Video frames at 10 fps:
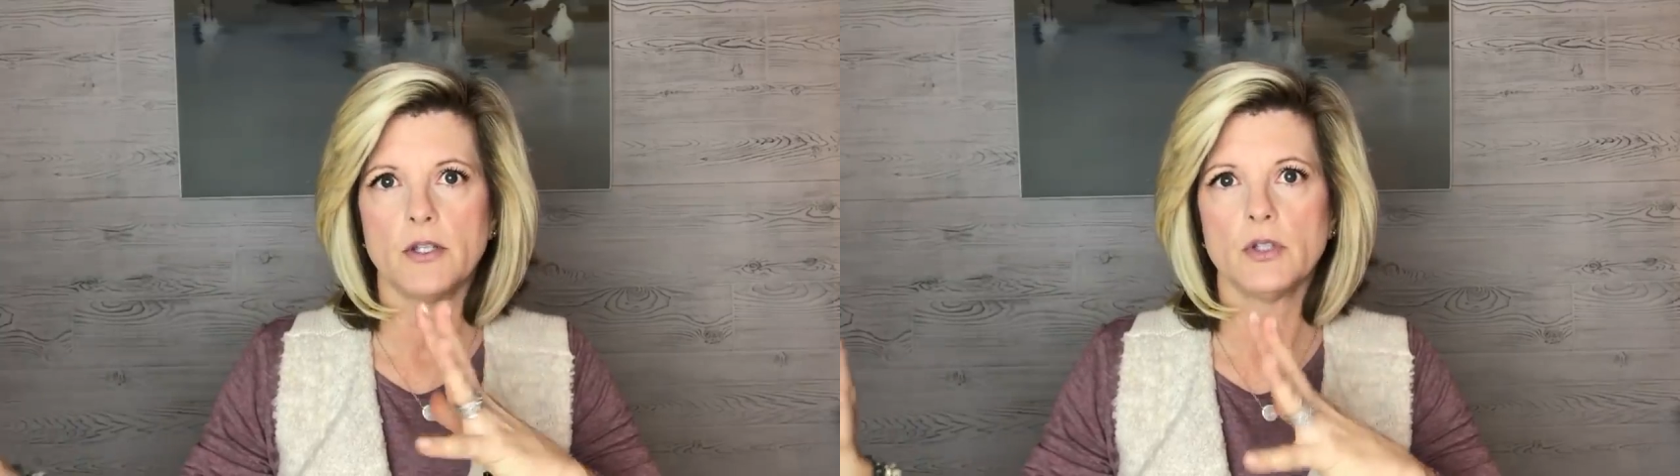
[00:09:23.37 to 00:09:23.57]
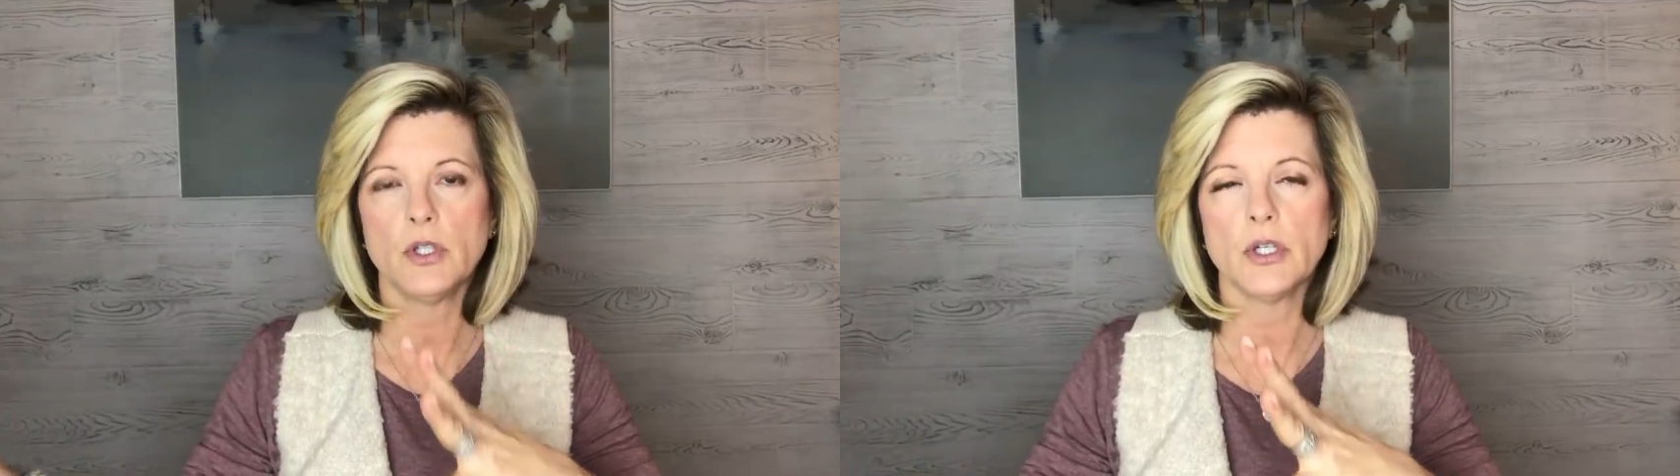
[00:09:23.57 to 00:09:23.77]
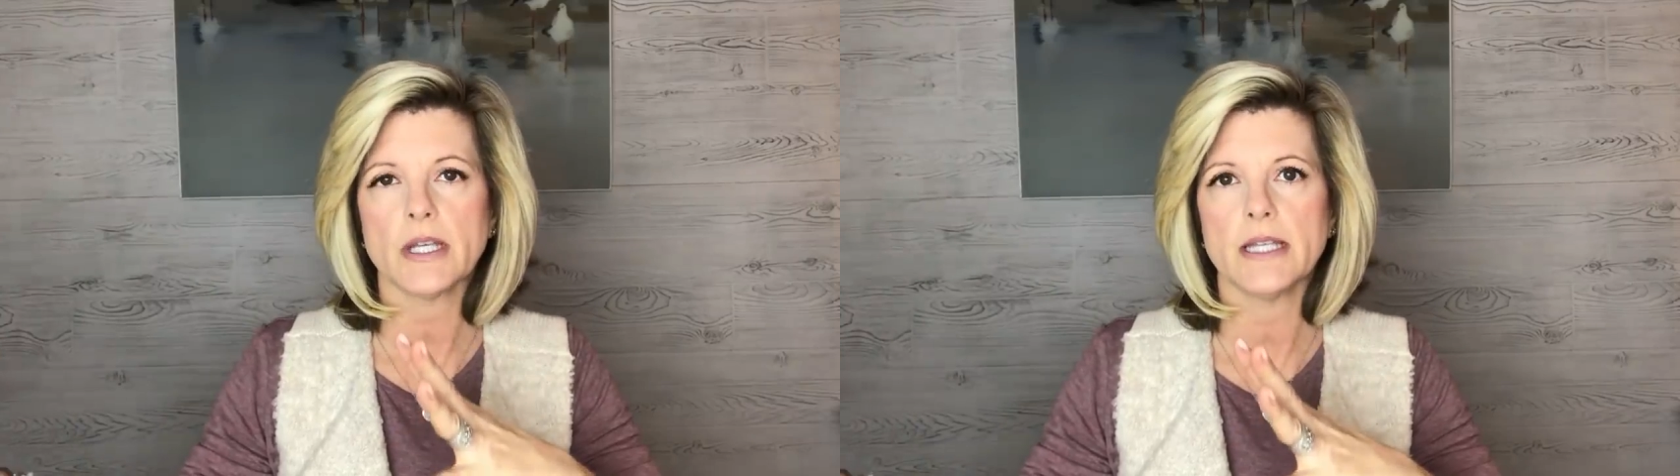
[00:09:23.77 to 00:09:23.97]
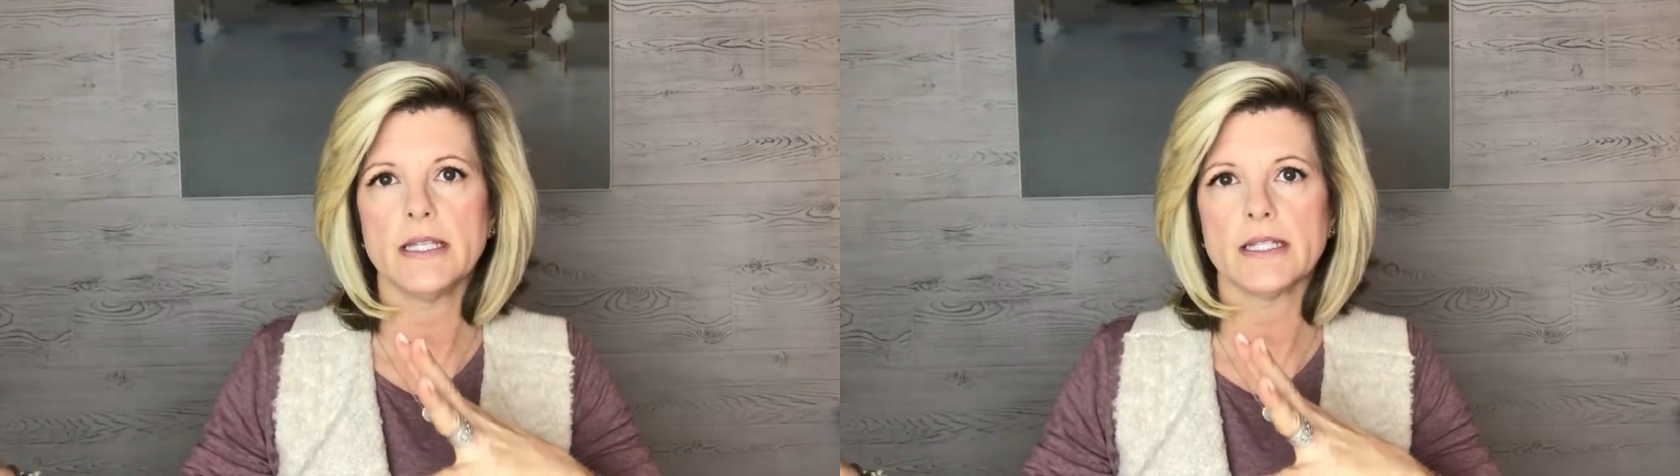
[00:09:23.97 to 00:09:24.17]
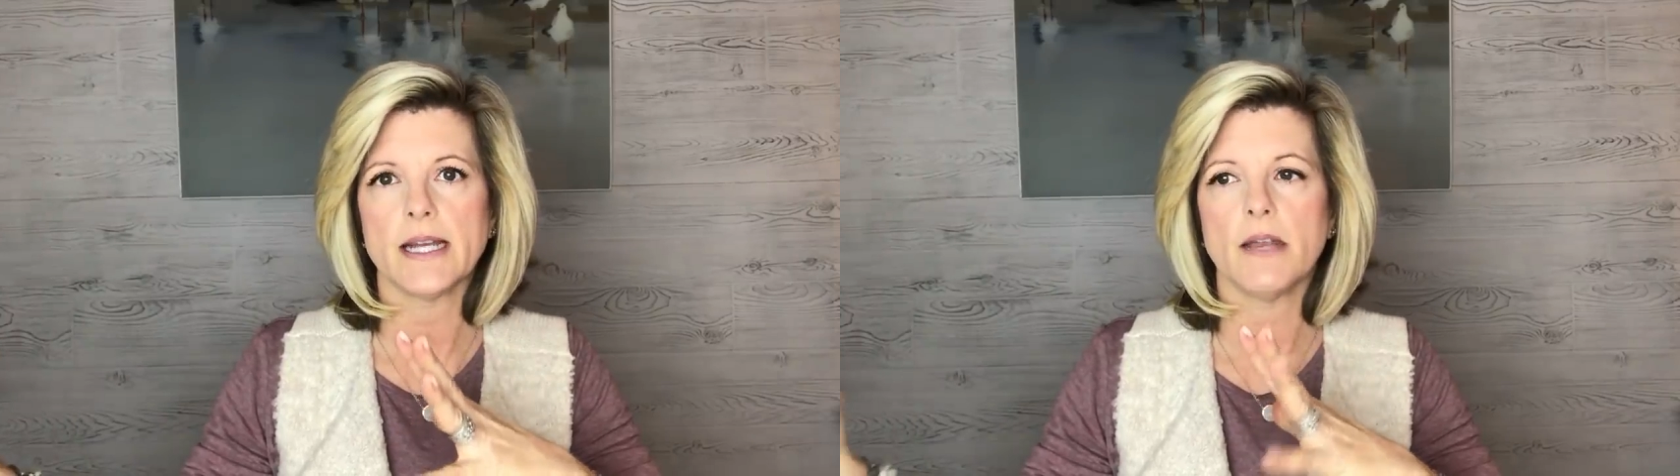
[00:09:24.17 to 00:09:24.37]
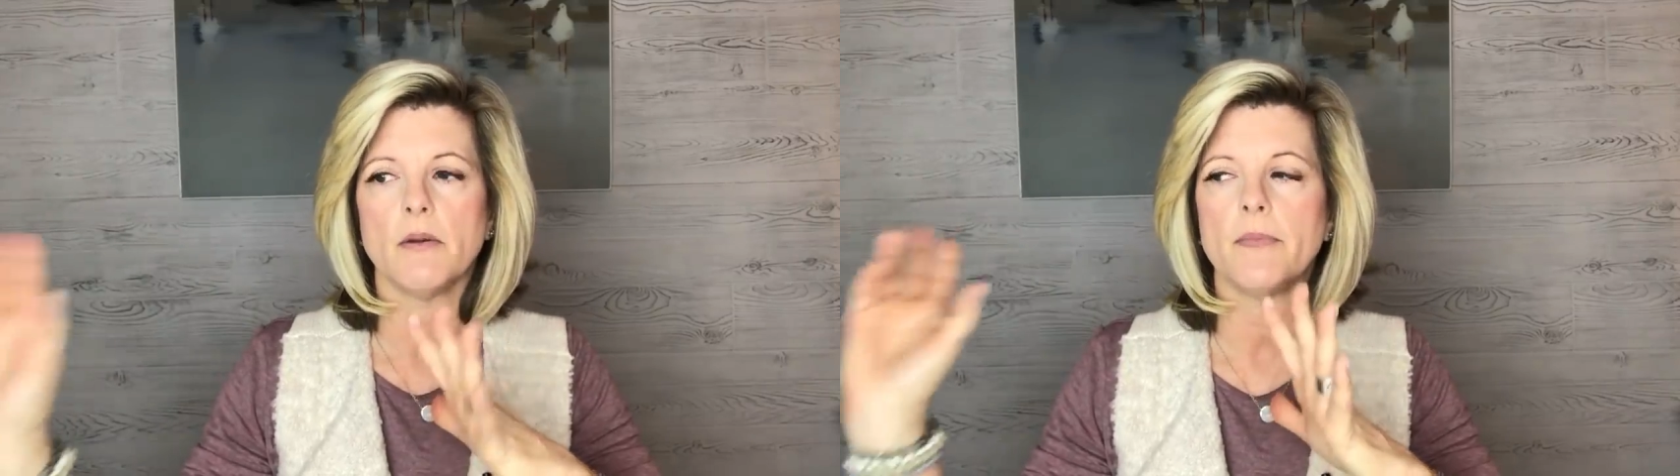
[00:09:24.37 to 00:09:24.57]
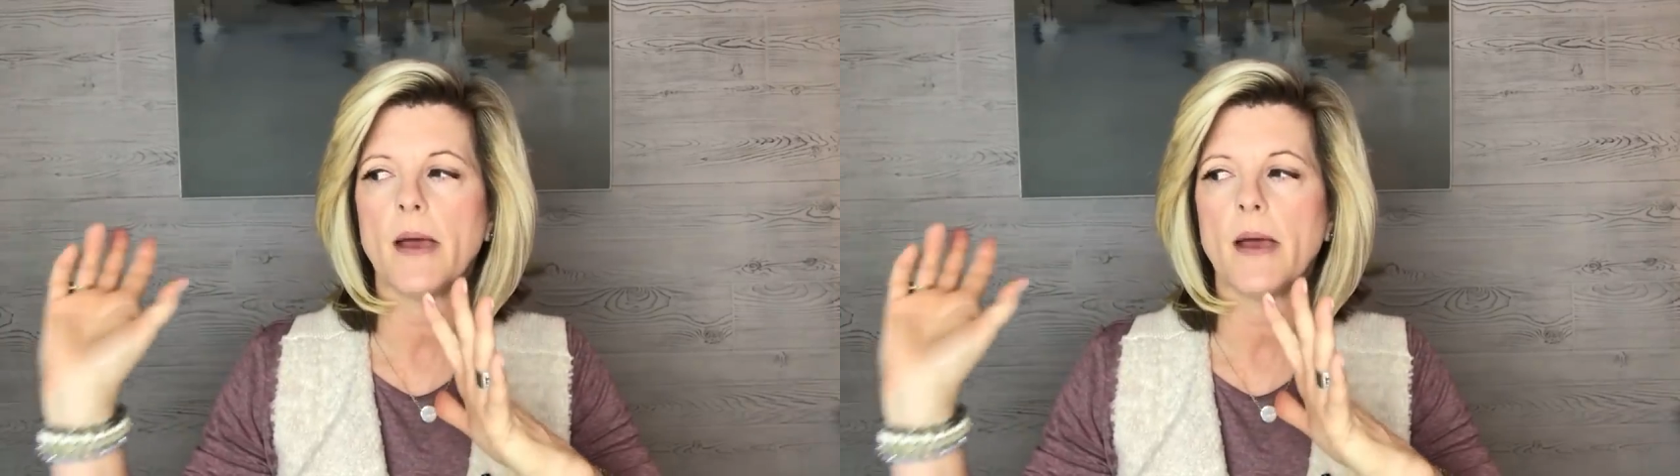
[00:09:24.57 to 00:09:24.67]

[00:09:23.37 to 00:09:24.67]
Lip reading: you look in the dining room,